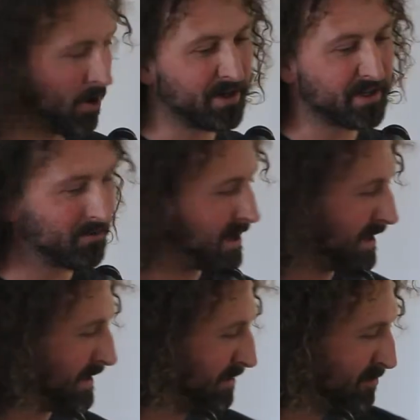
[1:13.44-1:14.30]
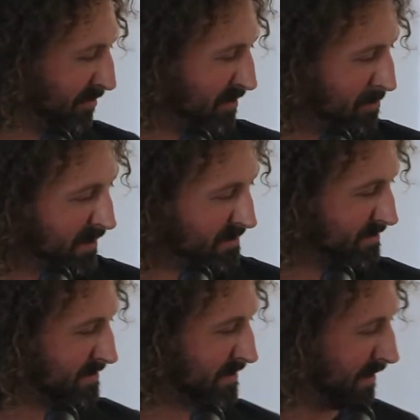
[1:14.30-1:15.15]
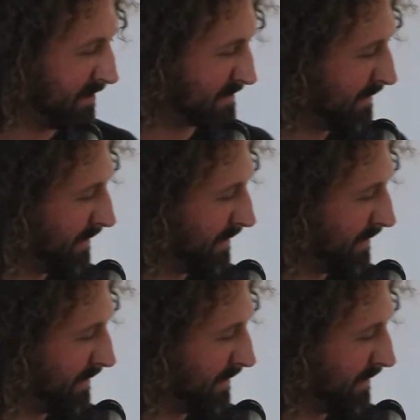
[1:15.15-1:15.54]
Holy Grail, Monty Python style.